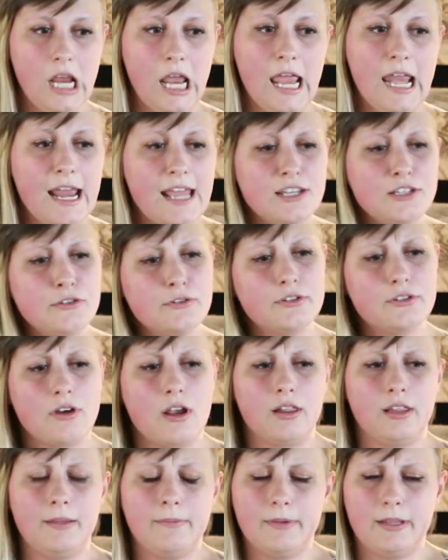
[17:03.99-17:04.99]
And I do
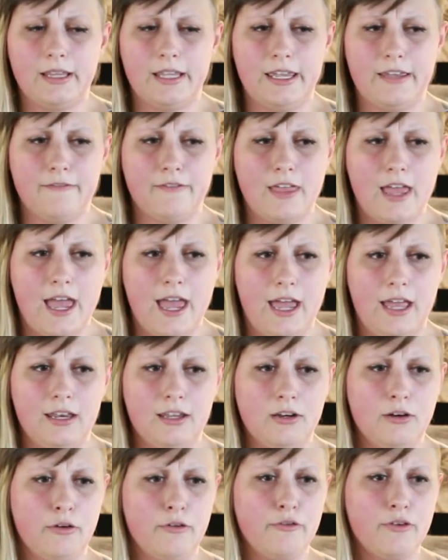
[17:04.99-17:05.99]
strongly believe that,
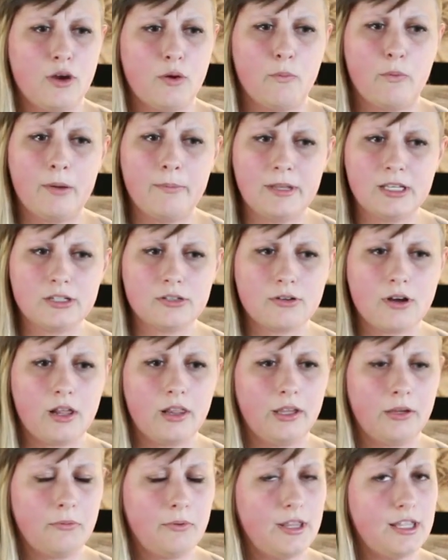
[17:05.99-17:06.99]
if you're a woman
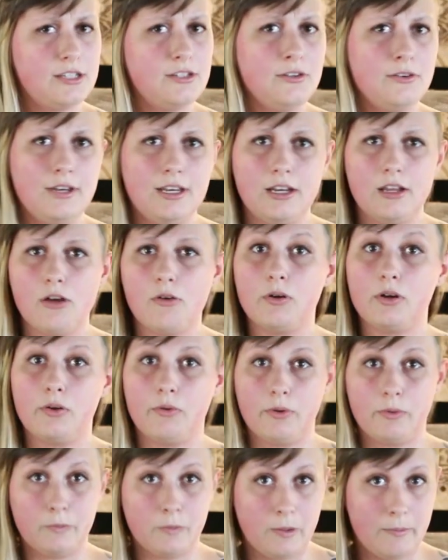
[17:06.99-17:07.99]
struggling with this, you need to go to
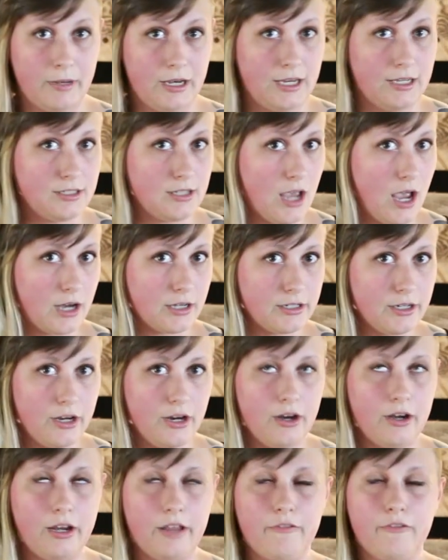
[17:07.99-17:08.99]
a woman and talk to
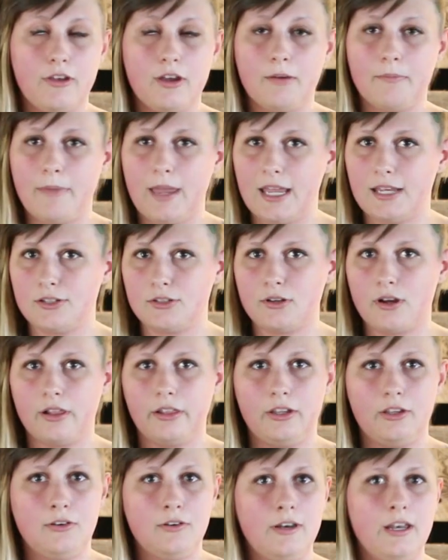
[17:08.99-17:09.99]
her. And if you're a man
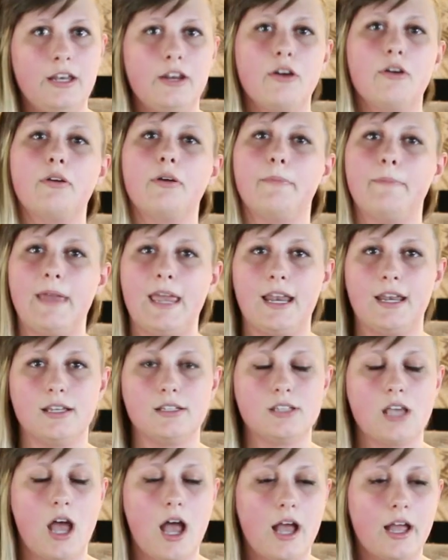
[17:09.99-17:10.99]
struggling, you need to go to a man
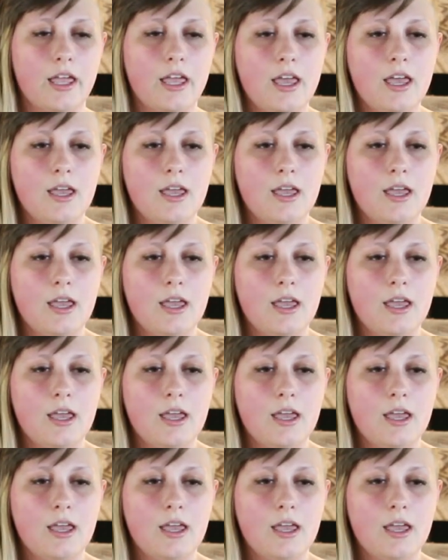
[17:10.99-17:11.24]
and talk.